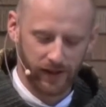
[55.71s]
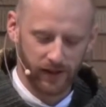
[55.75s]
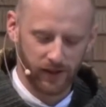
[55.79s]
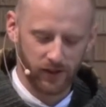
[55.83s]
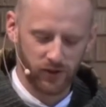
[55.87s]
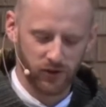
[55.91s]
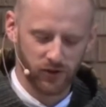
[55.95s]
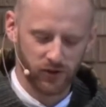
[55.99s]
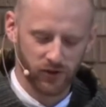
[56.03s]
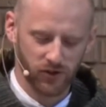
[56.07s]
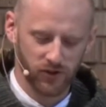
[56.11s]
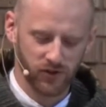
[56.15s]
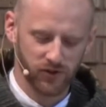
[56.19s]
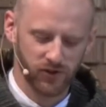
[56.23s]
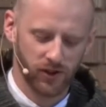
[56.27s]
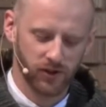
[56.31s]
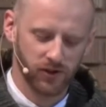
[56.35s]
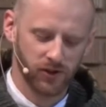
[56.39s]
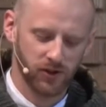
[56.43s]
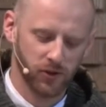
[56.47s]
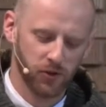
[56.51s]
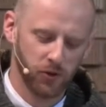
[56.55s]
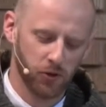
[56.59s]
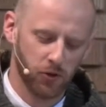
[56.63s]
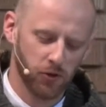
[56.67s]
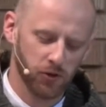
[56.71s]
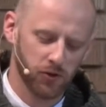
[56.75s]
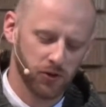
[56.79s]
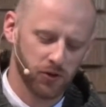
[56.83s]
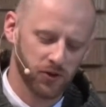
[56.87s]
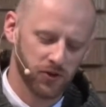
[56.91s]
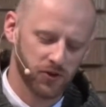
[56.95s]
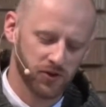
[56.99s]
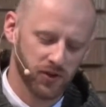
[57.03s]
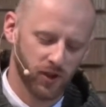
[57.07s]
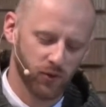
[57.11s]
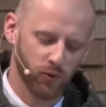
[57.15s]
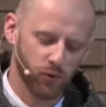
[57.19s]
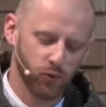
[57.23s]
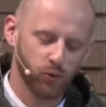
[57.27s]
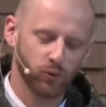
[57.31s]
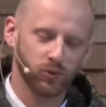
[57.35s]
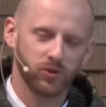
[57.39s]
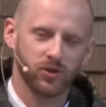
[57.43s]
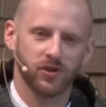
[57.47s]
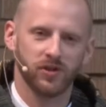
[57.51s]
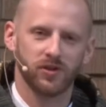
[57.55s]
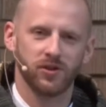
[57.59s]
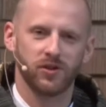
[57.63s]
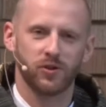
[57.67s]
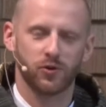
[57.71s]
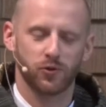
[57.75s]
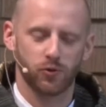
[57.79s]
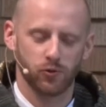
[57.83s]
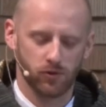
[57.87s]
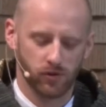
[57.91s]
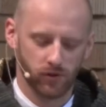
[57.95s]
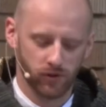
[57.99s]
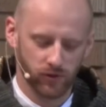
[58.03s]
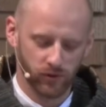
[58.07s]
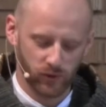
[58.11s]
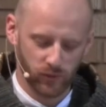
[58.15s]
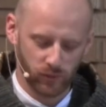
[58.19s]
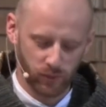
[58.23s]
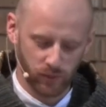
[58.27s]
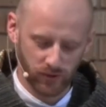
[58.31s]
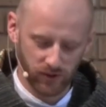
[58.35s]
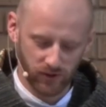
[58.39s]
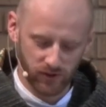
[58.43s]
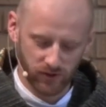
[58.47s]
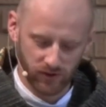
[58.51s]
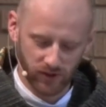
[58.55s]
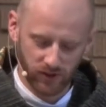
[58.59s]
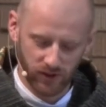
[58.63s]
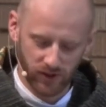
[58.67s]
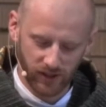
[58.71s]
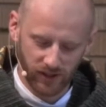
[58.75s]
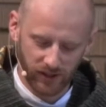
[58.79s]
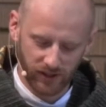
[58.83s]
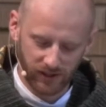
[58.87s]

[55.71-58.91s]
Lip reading: and it says that the yoke is a wooden cross piece